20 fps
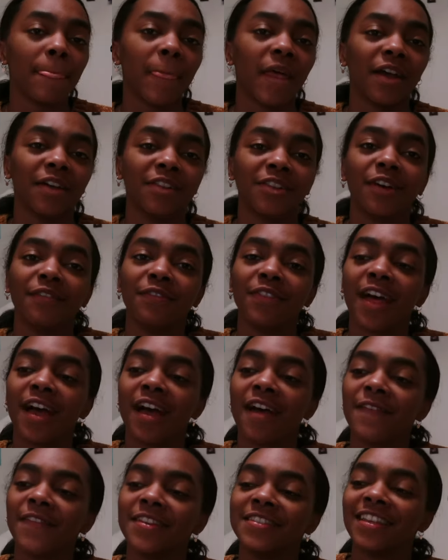I love
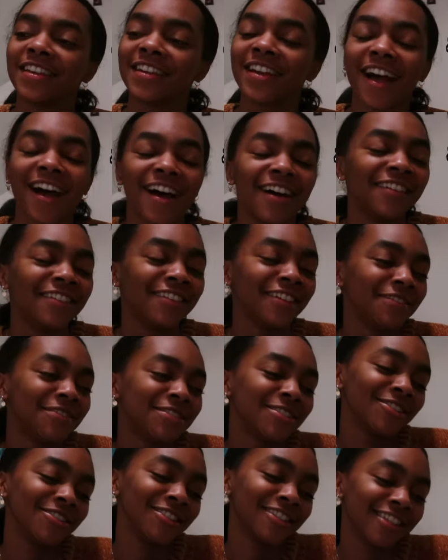that. He's like, I live
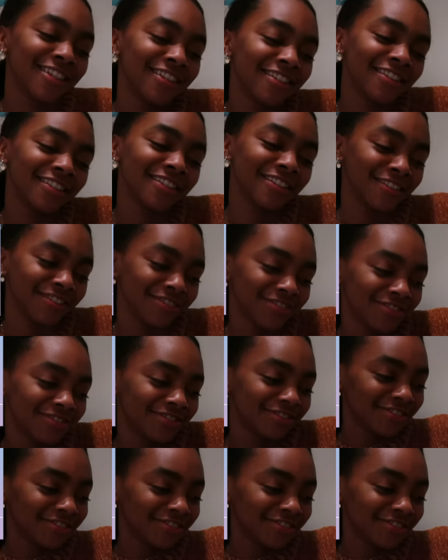so love,